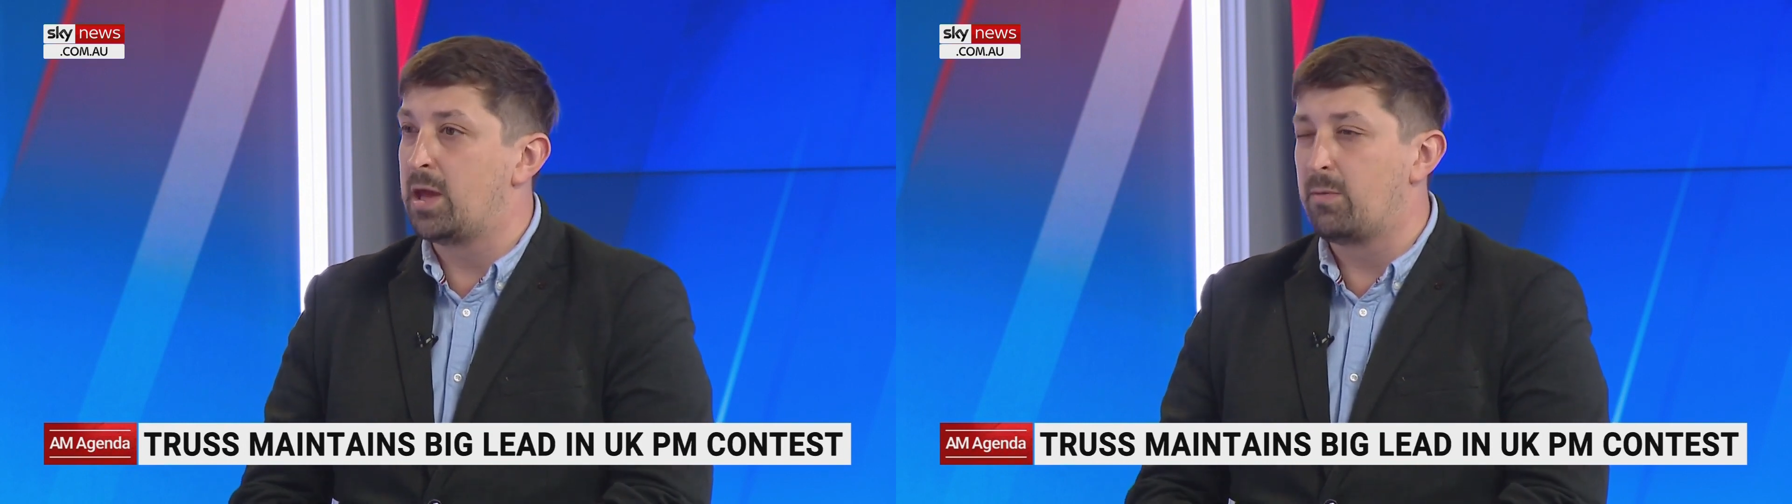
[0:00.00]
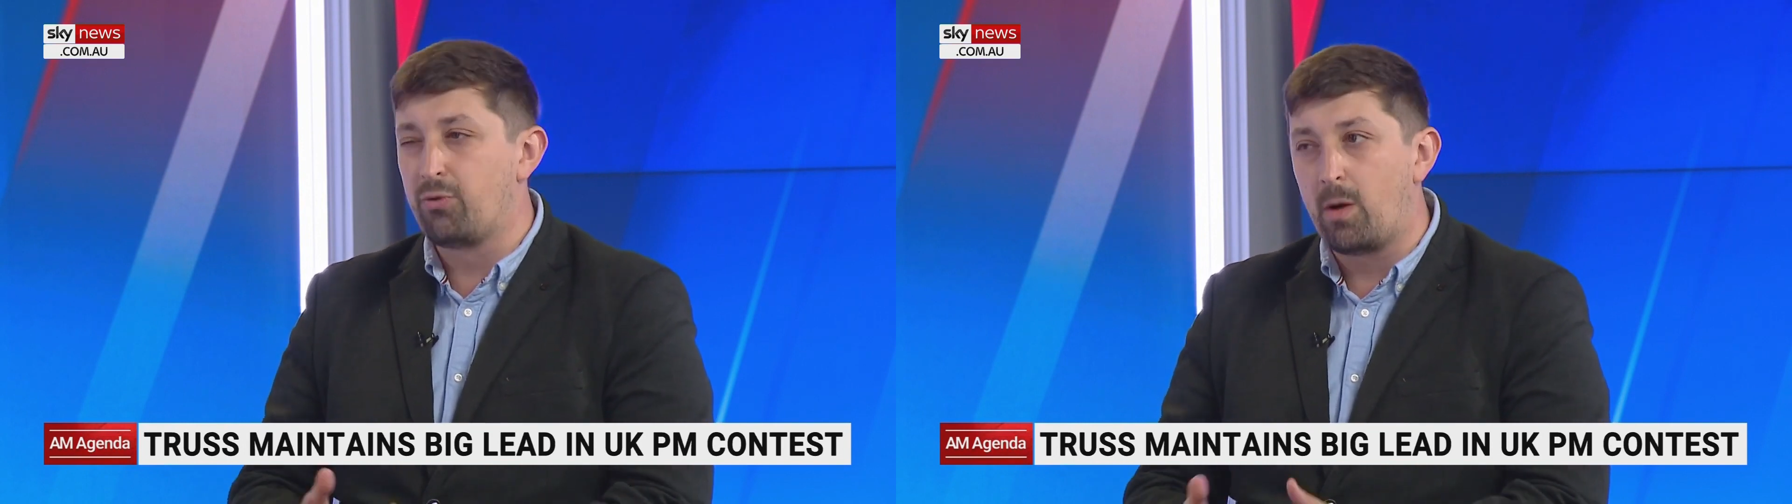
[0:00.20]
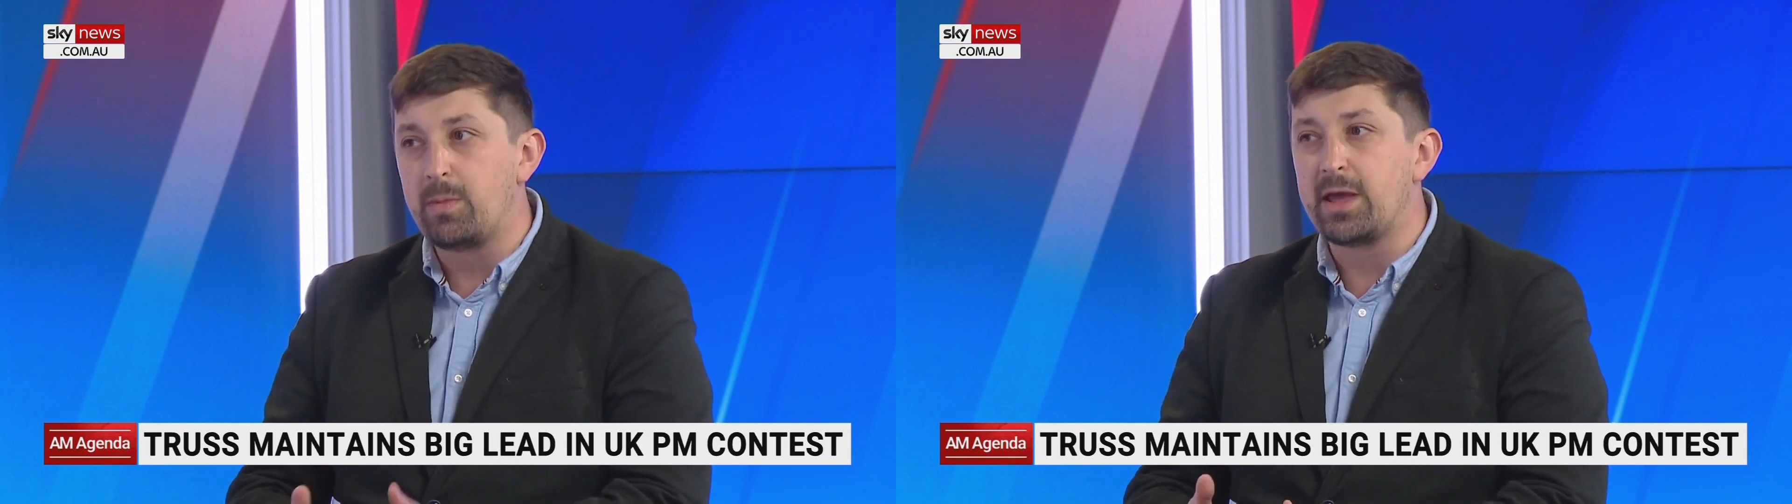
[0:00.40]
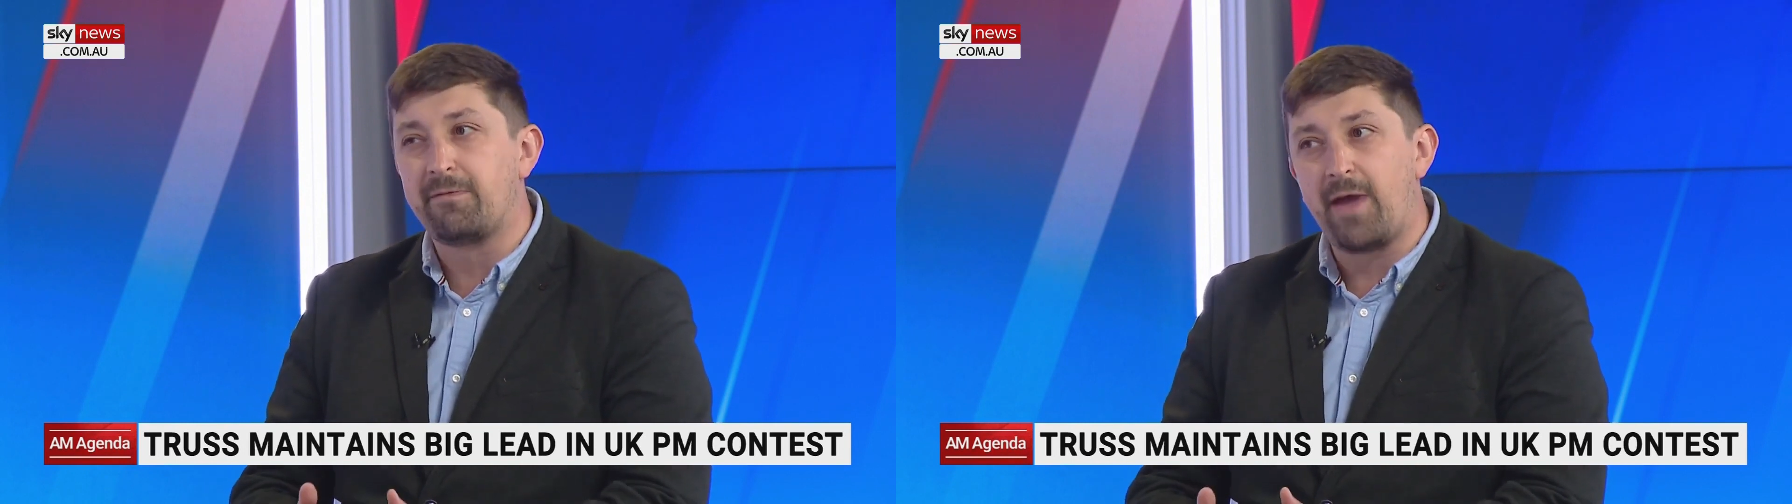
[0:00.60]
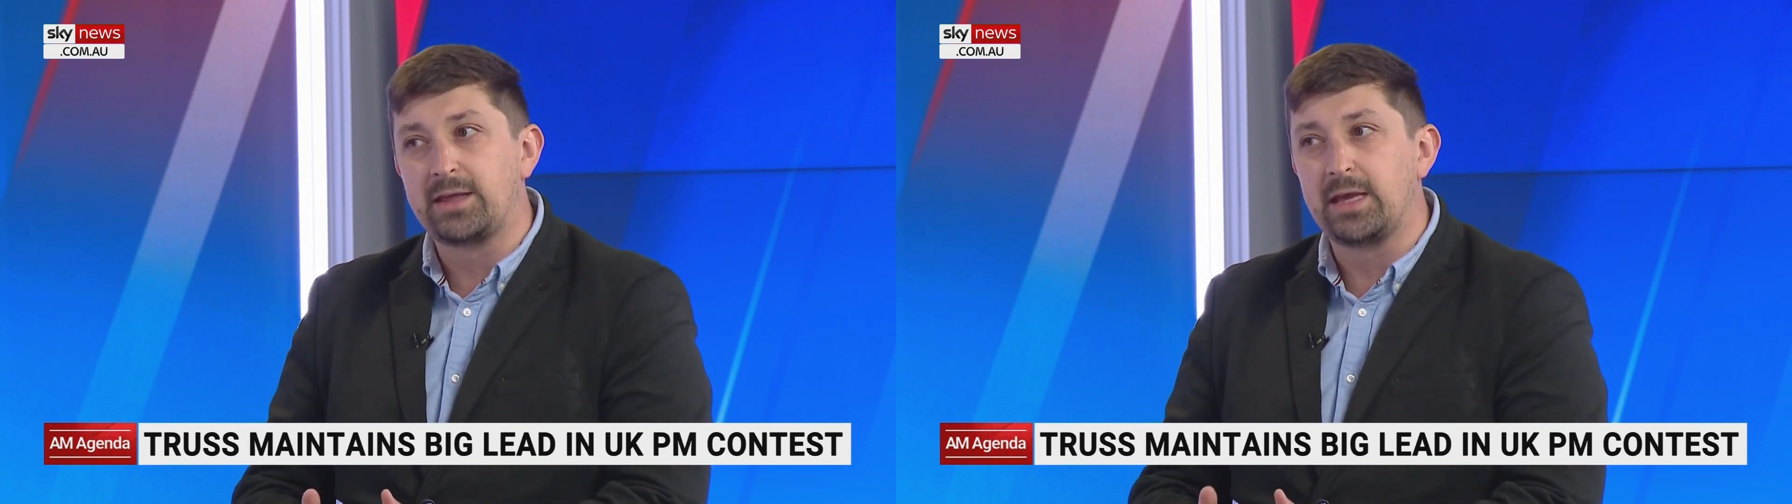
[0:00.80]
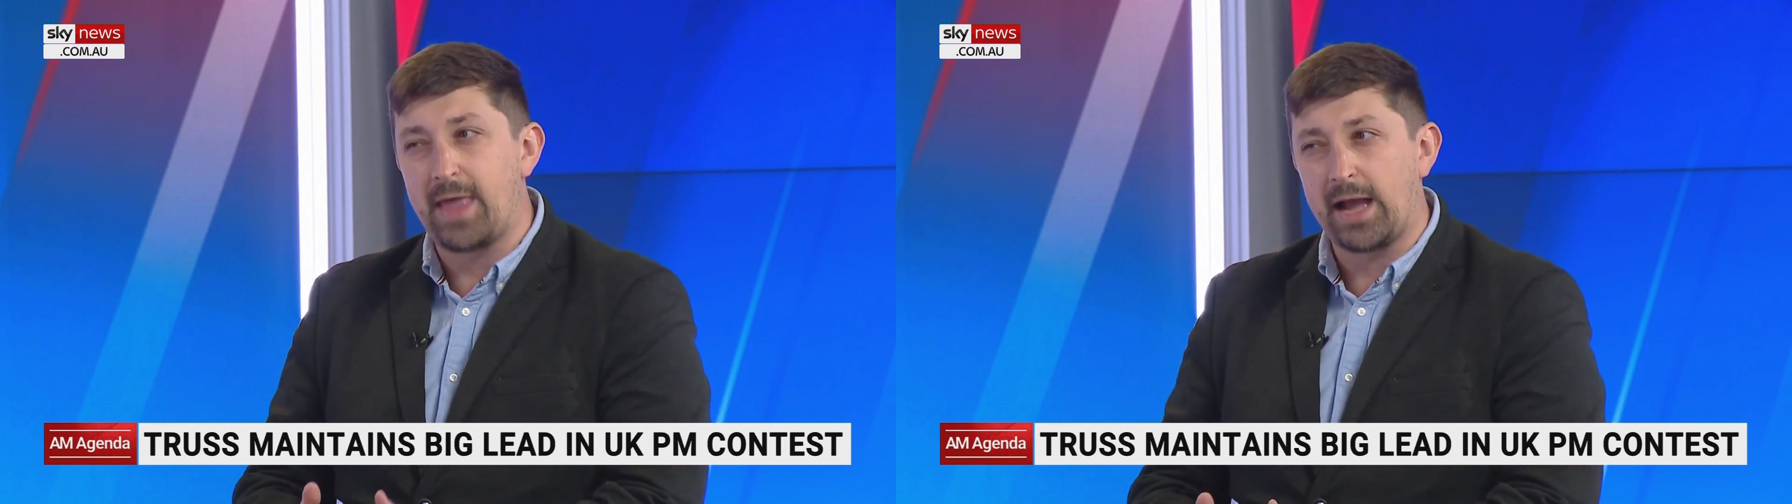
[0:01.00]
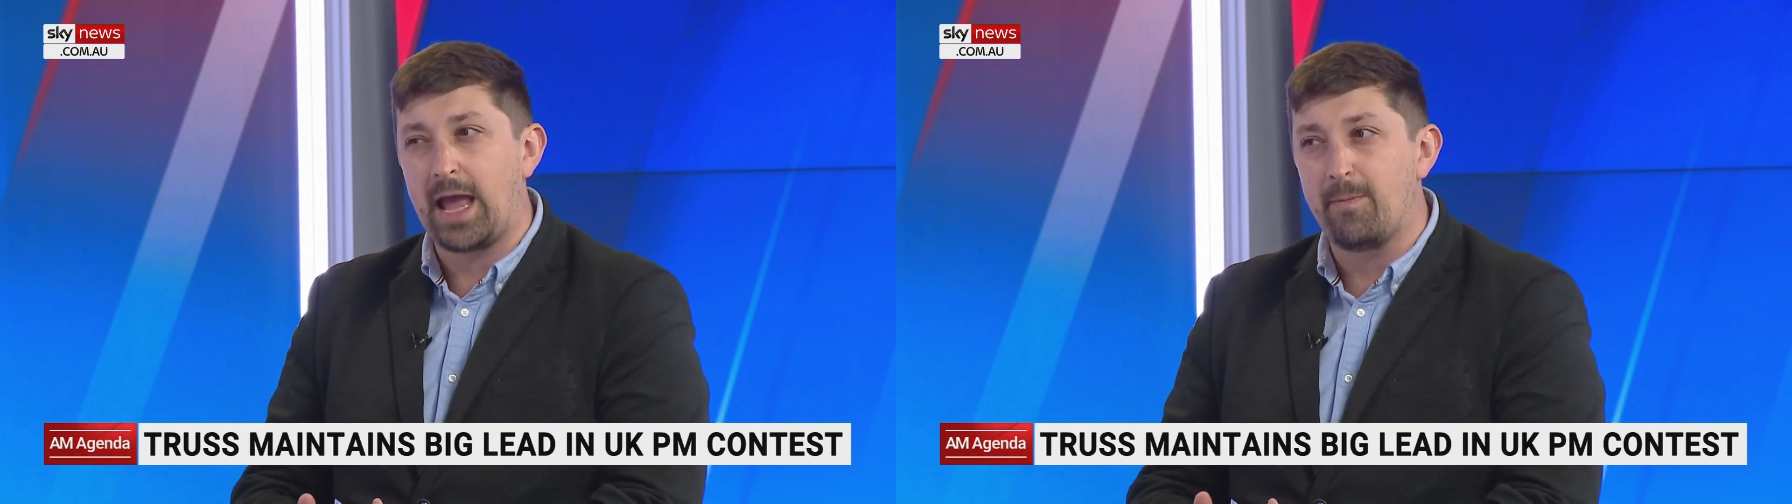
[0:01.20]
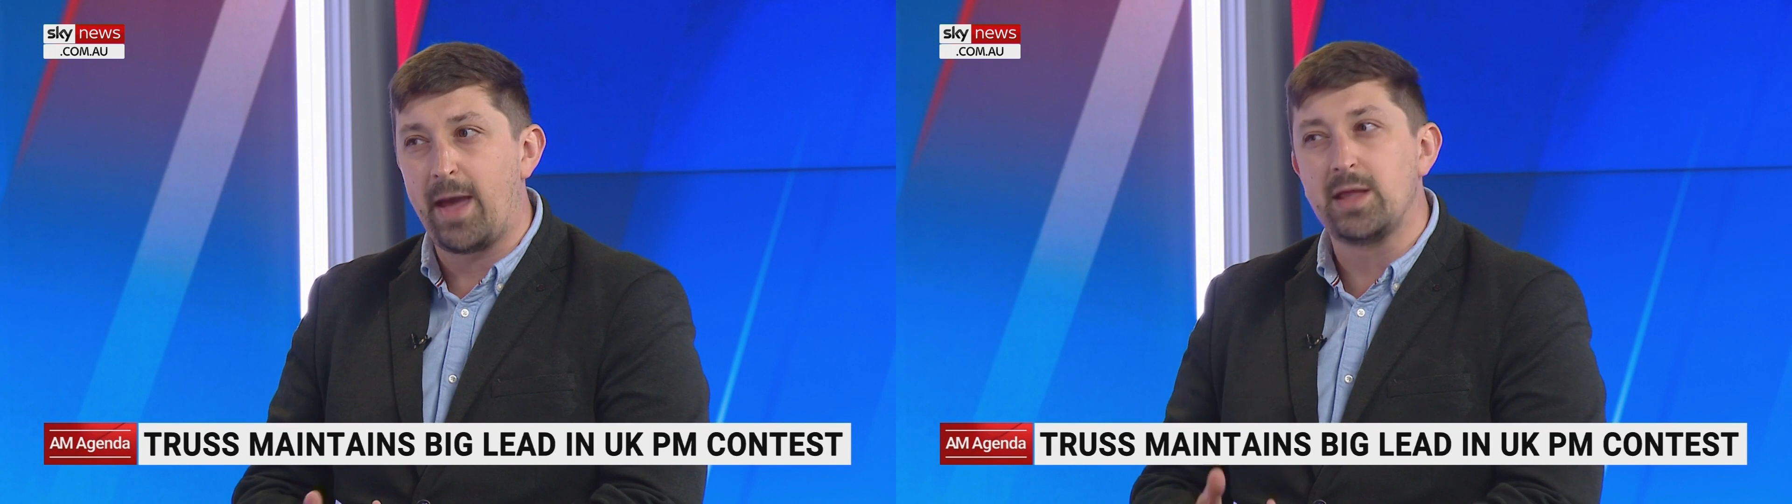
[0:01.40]
it probably affected that
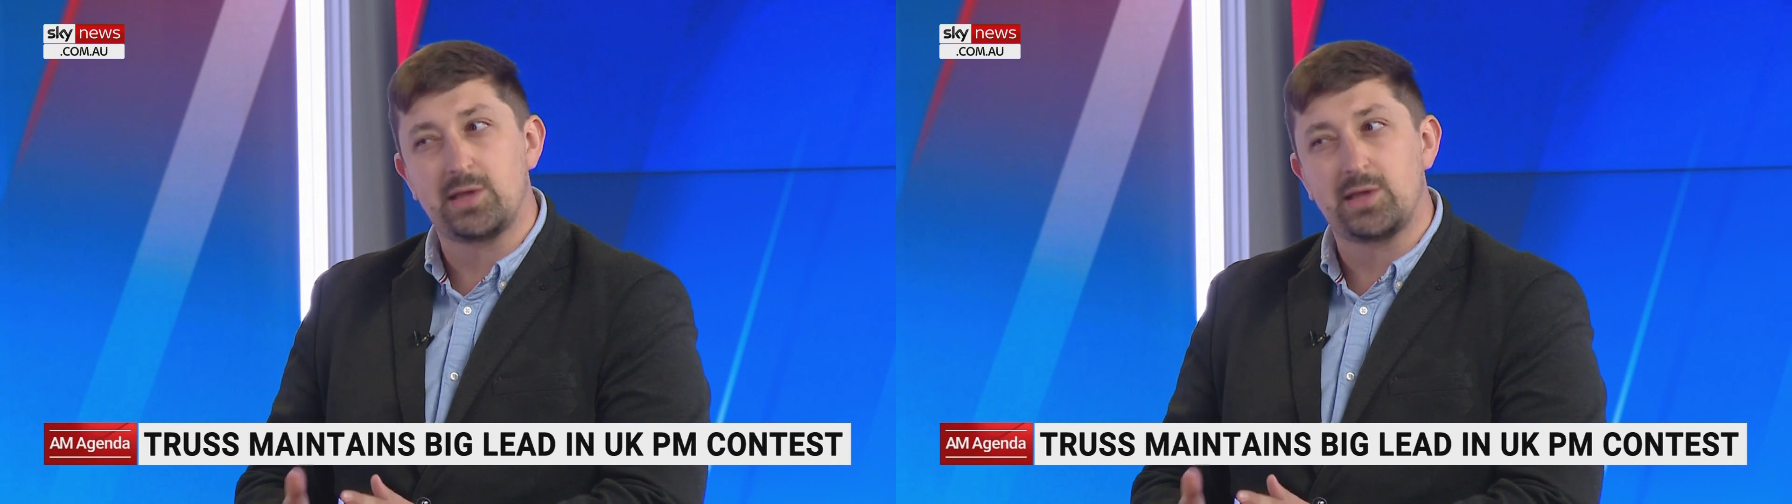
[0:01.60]
campaign